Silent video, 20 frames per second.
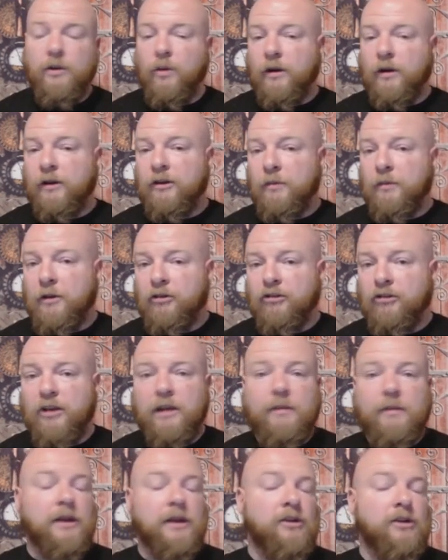want it to be
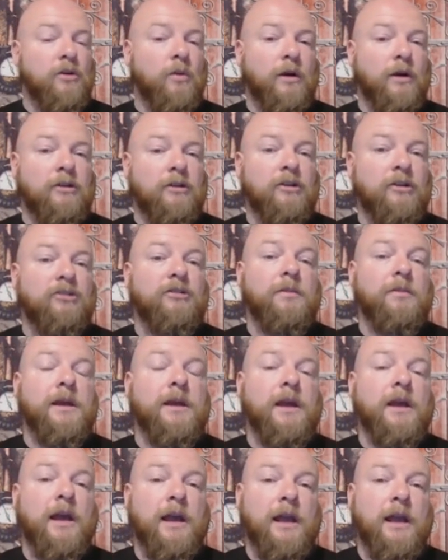chibi? Do you want it just to be
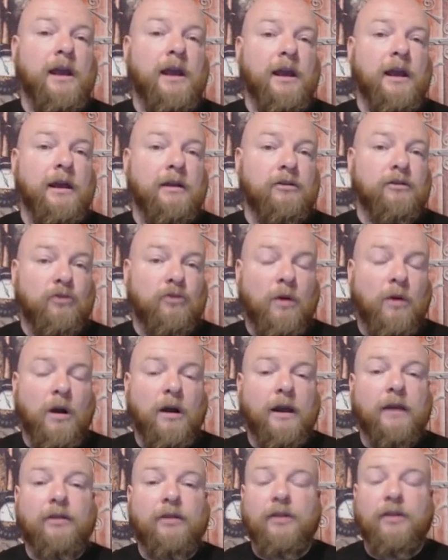a, a
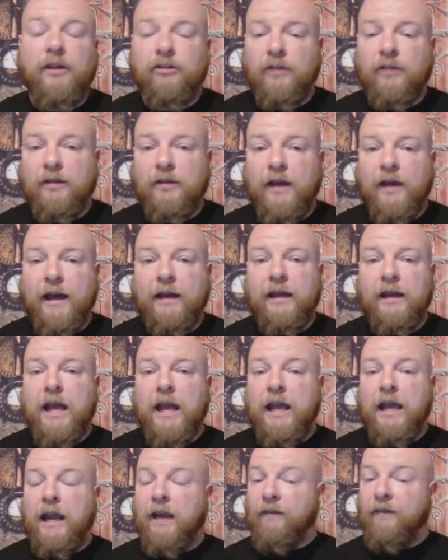drawing? Things like that.
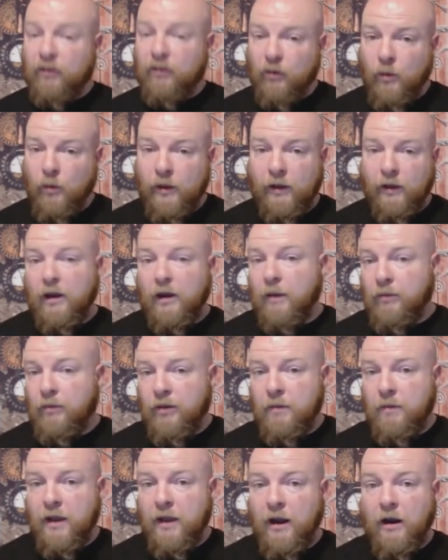If it's a Wheel of Time
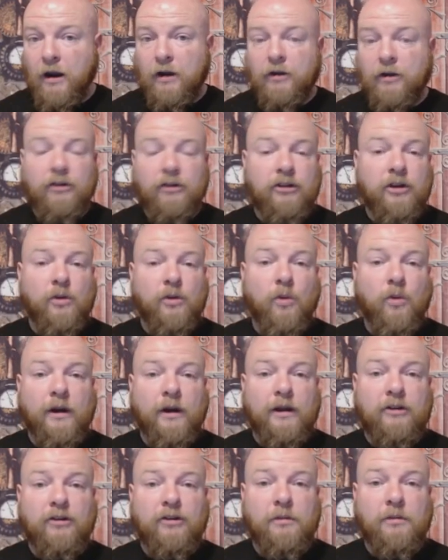themed character, do you want
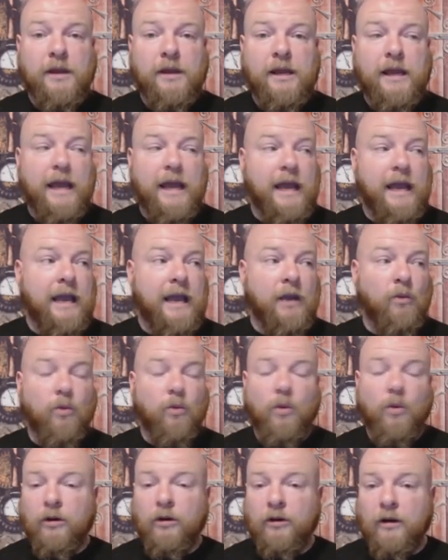it to be a
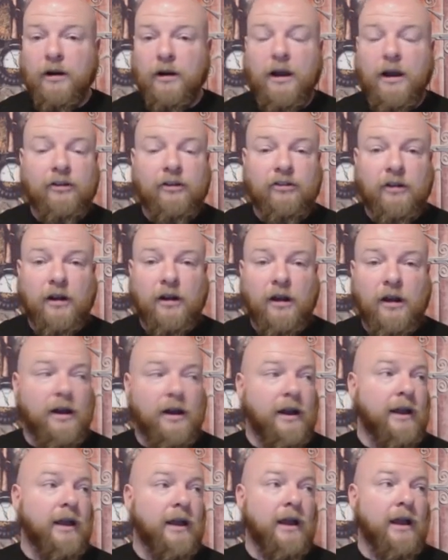warder, an Aes
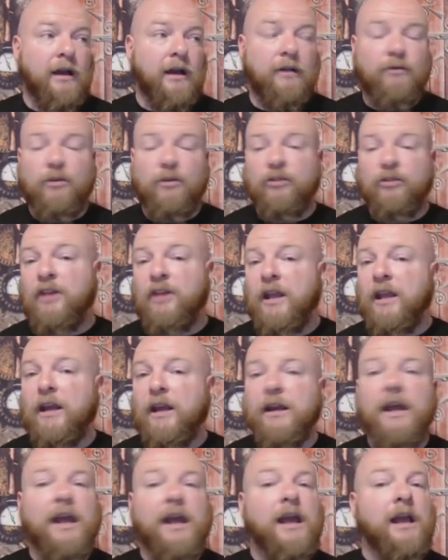Sedai, uh,
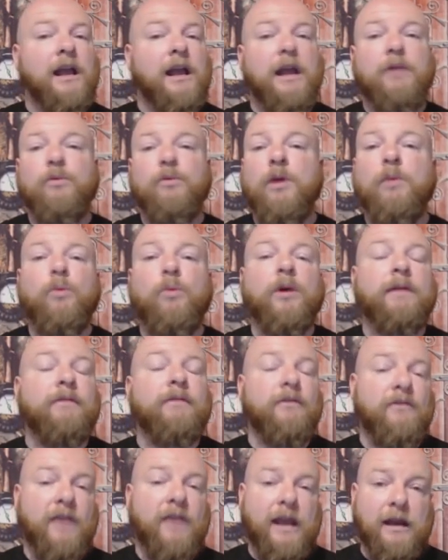Forsaken, in, in whatever
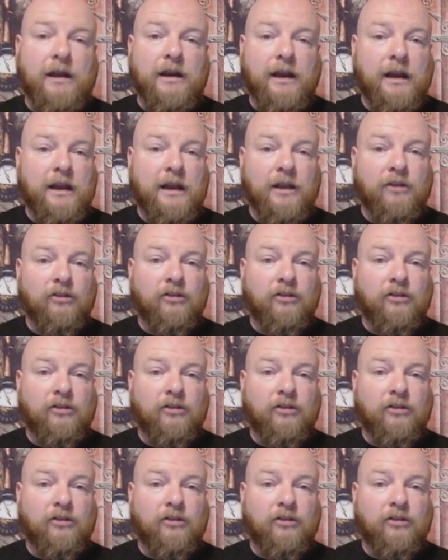vein it is,